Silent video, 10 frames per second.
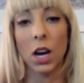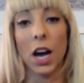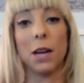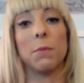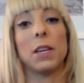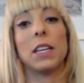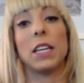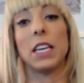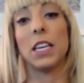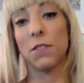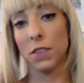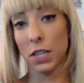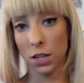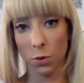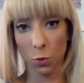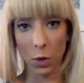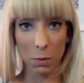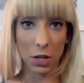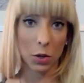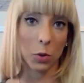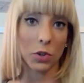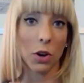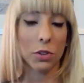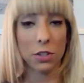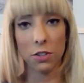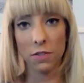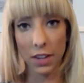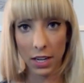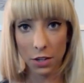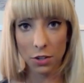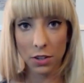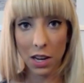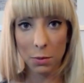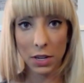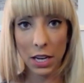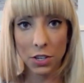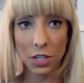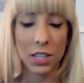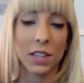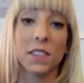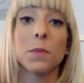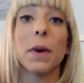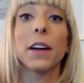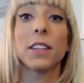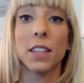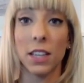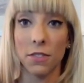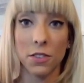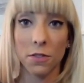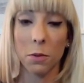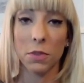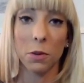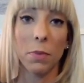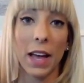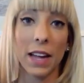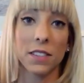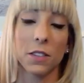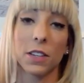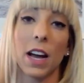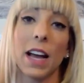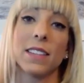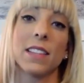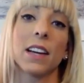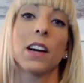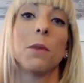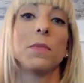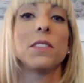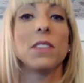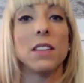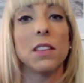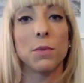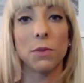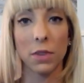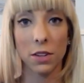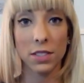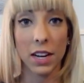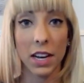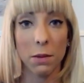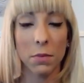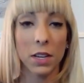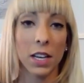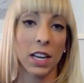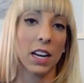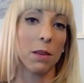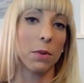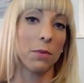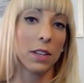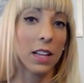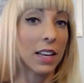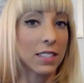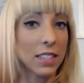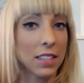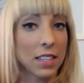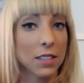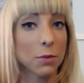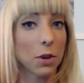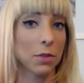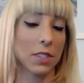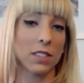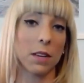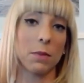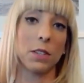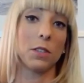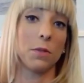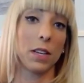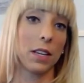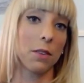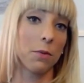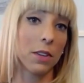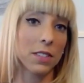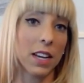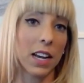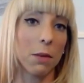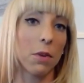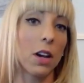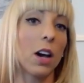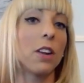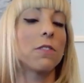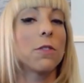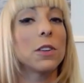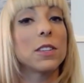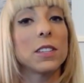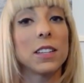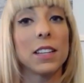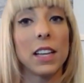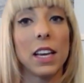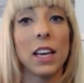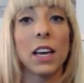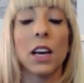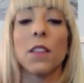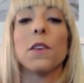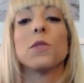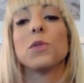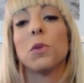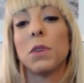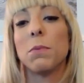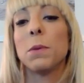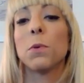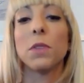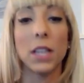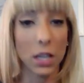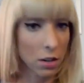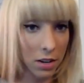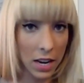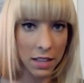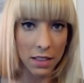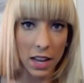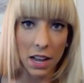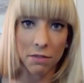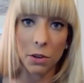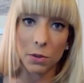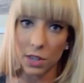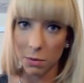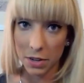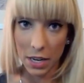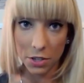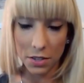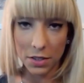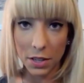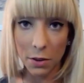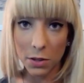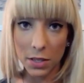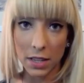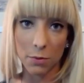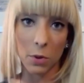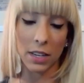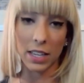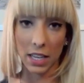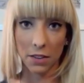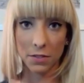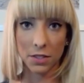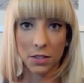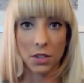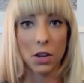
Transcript: I mean, even women who don't do financial domination expect gifts from their pets or guys that come to see them in real time. And I've been realizing this since I've been doing real time. Unfortunately, there's so many people on the internet that have no domination skills yet want gifts.